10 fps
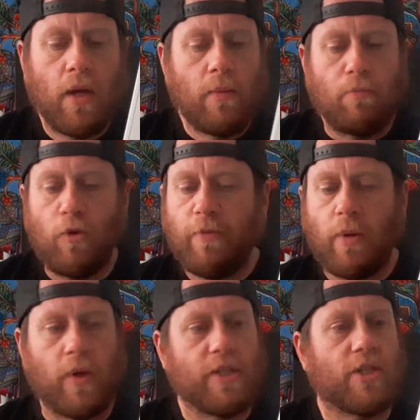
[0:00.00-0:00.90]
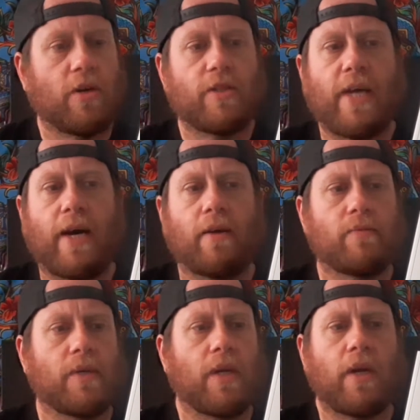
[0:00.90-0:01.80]
Movement 1 starts out,
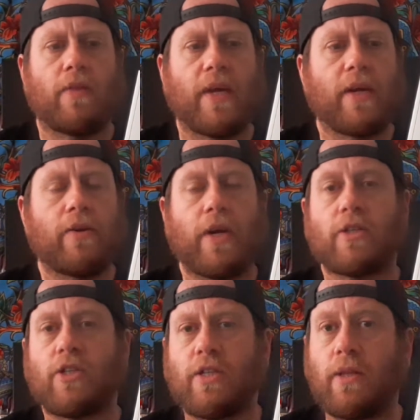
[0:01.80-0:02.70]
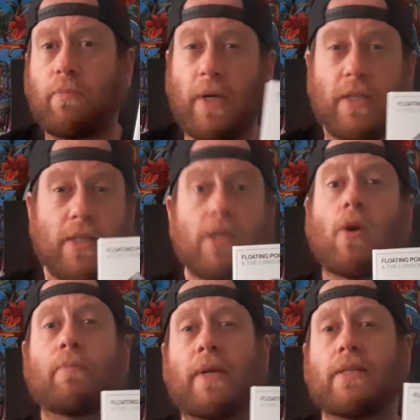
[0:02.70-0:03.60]
the introduction to the piece. This
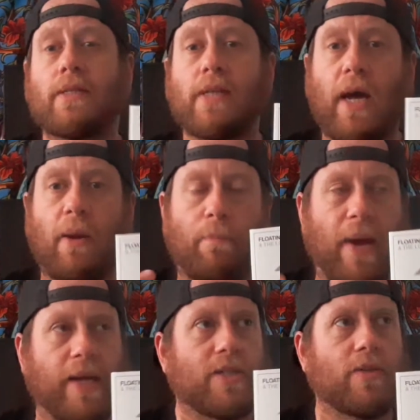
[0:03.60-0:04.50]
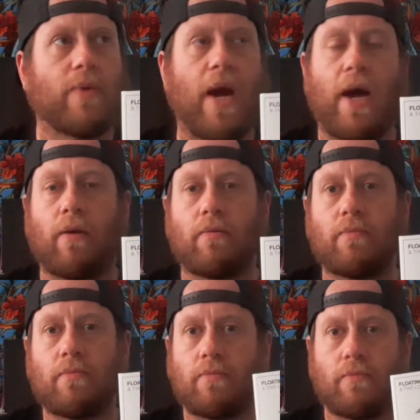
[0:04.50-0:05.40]
whole piece is kind of based around
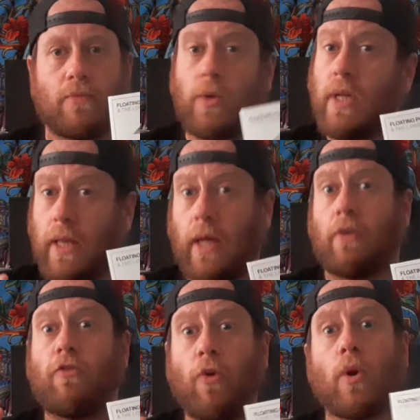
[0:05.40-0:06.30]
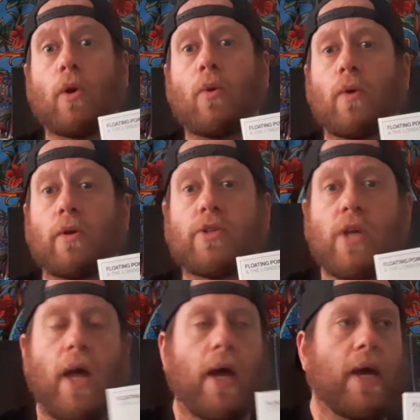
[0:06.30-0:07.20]
really like 4 chords.
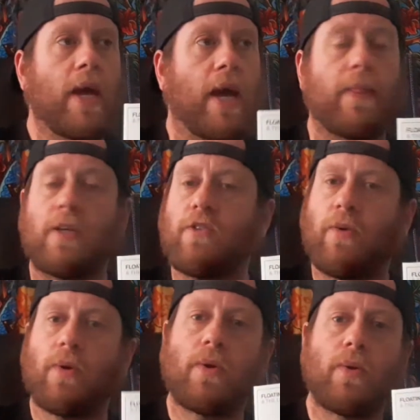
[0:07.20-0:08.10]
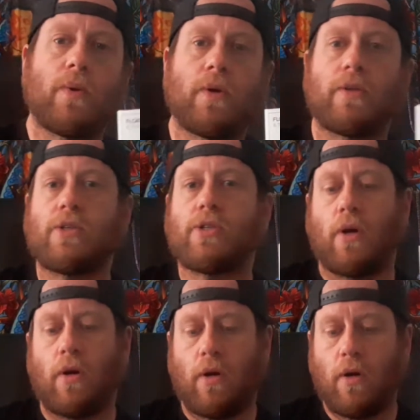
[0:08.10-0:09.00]
And these 4 chords
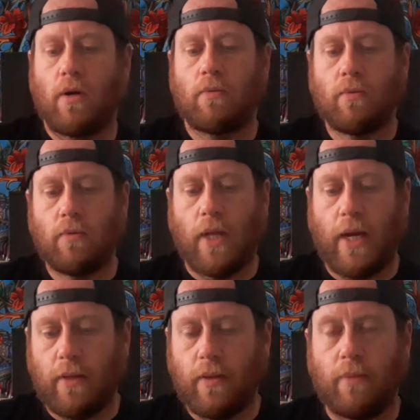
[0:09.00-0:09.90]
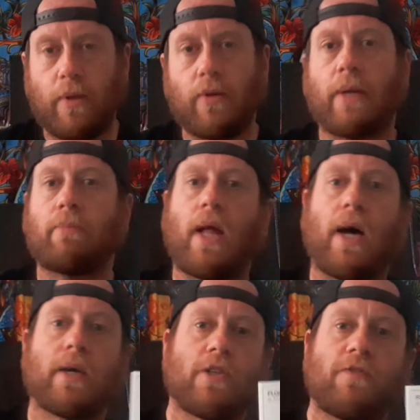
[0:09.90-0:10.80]
are like the building
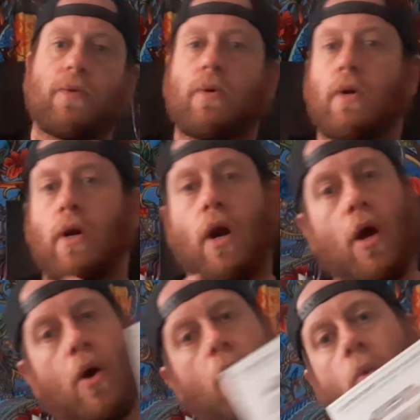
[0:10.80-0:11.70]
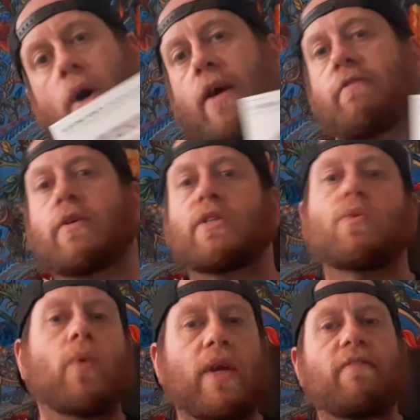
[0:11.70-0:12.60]
blocks for whatever is
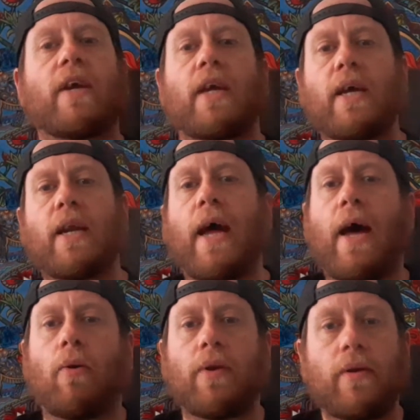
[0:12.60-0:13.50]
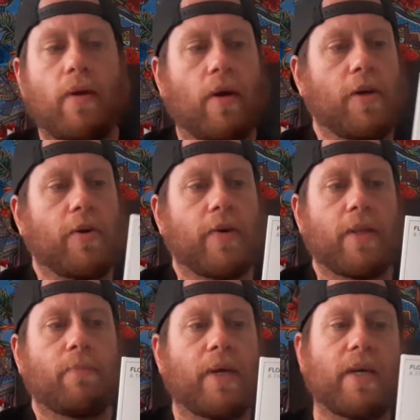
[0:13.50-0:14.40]
weaving in and out during
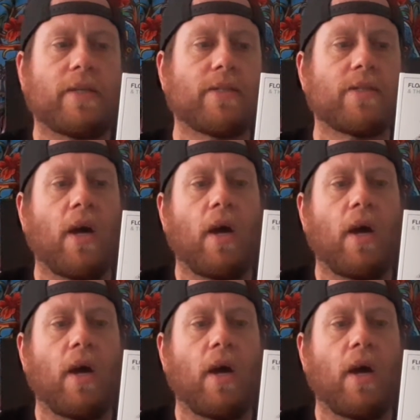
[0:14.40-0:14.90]
the piece.